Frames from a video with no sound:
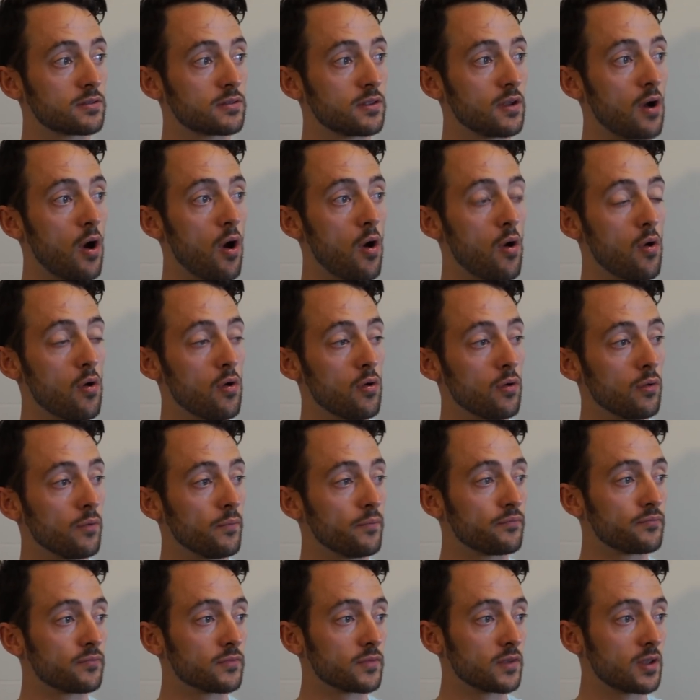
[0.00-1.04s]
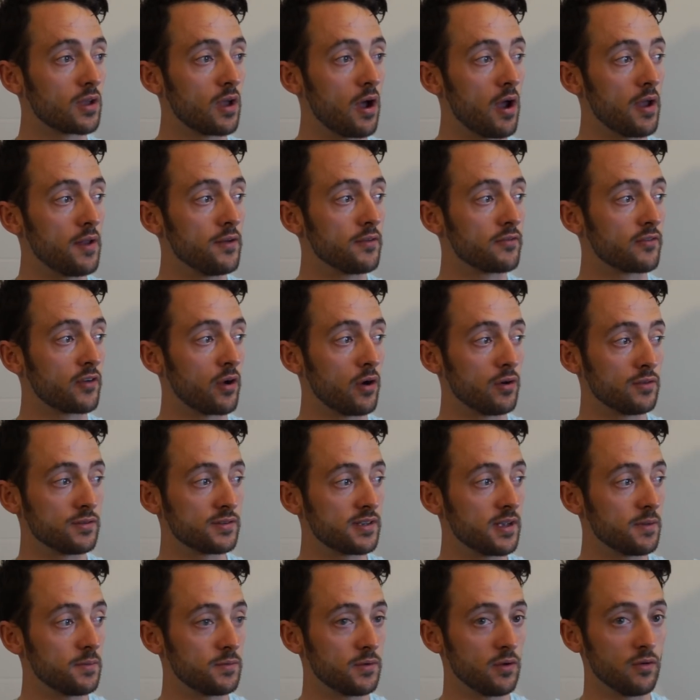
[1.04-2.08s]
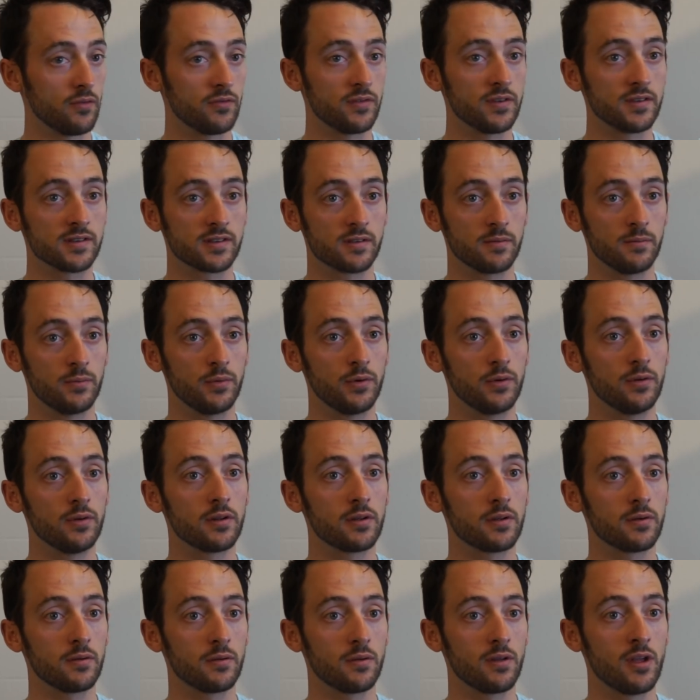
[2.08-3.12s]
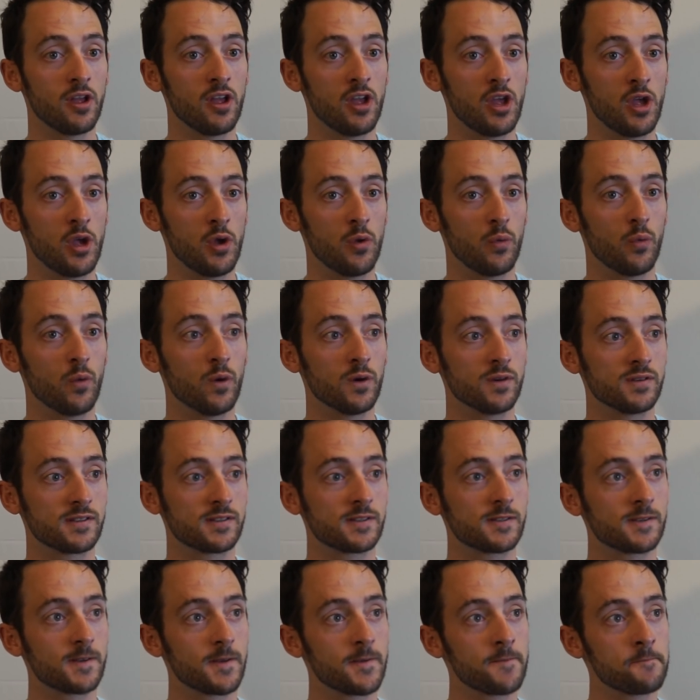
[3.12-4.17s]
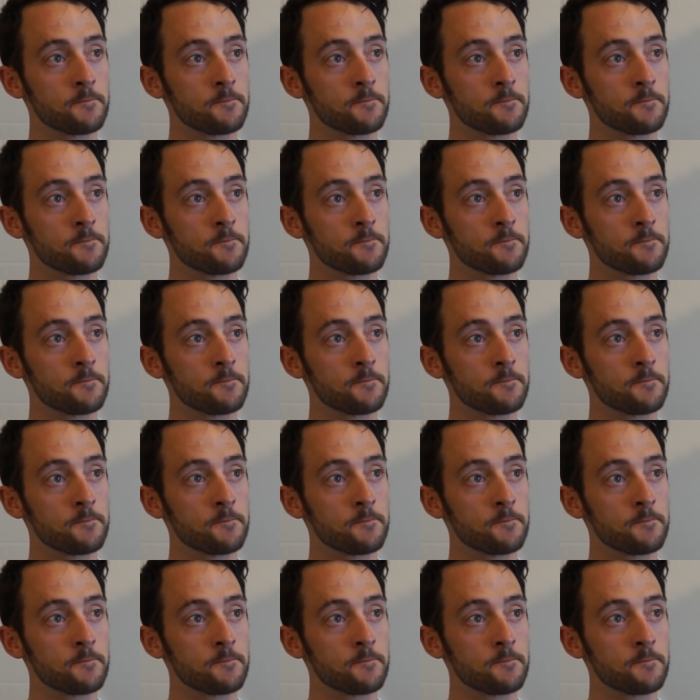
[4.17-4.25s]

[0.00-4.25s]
whole kind of concept of this computer was